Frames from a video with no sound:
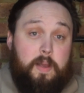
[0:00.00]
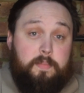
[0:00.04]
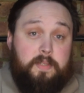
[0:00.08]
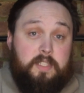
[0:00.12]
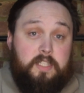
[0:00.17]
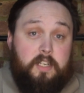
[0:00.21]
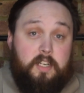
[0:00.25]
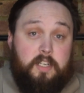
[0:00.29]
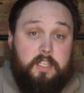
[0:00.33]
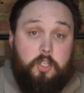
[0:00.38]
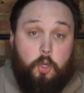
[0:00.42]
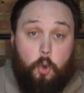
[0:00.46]

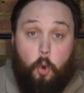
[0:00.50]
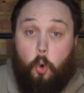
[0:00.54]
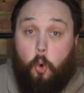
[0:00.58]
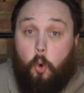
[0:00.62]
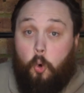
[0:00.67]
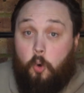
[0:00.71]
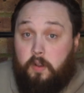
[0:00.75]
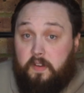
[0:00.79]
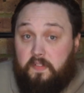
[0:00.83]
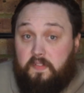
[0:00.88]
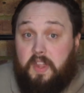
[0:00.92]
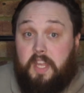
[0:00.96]
website.
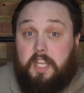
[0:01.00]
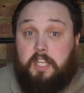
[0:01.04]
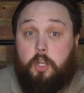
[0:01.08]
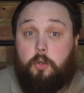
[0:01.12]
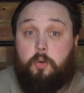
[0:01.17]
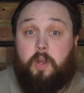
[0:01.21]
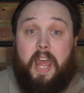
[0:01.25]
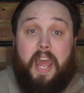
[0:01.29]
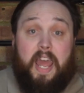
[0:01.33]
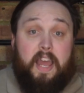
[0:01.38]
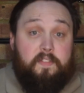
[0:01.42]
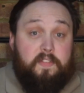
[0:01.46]
Or if they don't
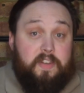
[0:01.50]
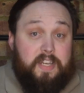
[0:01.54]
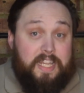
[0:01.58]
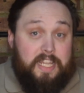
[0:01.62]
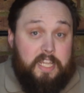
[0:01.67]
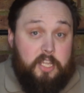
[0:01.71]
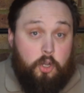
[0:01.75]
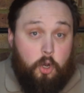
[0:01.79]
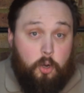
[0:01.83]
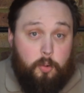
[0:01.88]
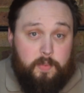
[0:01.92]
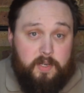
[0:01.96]
have an
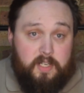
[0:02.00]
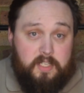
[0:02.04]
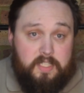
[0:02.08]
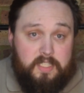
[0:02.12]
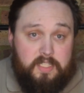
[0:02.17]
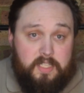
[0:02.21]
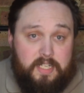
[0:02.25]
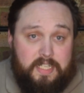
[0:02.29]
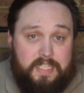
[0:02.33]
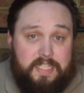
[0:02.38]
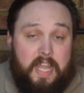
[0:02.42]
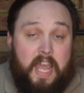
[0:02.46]
e-commerce
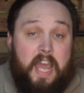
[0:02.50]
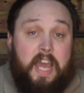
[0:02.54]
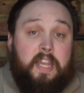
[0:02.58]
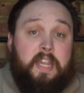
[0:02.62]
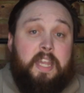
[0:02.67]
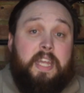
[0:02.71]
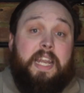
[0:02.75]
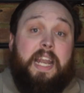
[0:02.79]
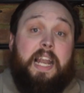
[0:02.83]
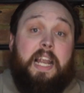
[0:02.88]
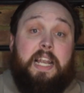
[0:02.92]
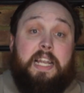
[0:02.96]
site,
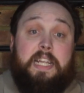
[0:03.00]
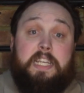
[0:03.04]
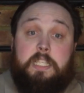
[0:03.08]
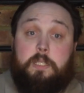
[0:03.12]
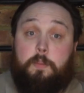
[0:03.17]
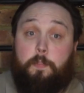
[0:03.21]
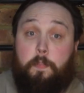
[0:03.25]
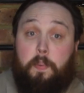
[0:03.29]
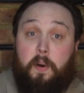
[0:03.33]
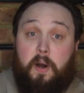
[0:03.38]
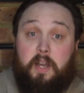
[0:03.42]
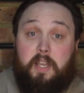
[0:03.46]
then at least
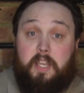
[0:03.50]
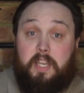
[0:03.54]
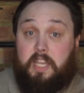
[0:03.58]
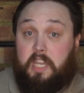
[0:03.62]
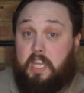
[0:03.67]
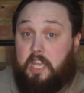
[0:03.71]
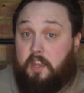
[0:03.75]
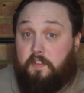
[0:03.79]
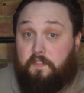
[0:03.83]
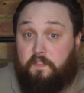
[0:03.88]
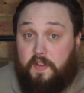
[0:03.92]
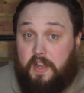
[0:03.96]
buy a
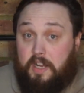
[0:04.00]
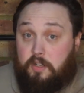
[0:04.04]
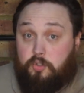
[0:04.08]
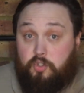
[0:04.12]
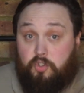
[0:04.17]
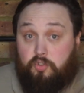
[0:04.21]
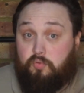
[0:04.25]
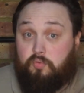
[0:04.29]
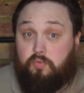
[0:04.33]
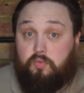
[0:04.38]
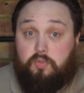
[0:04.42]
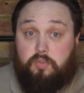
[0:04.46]
gift voucher
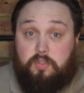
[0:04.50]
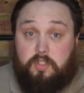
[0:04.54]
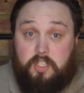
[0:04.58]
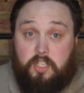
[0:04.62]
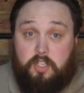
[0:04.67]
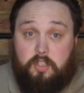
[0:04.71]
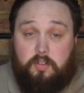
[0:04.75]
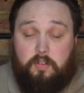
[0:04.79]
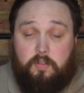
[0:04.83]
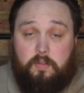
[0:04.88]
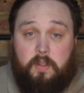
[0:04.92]
or two.